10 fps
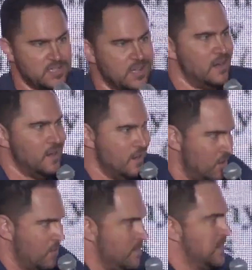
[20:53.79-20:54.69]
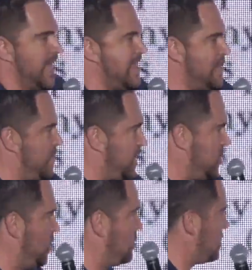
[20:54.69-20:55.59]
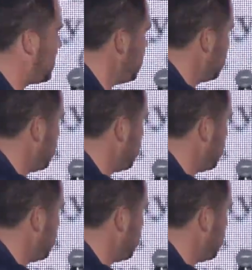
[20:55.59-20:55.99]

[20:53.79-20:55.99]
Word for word: words, land that was being used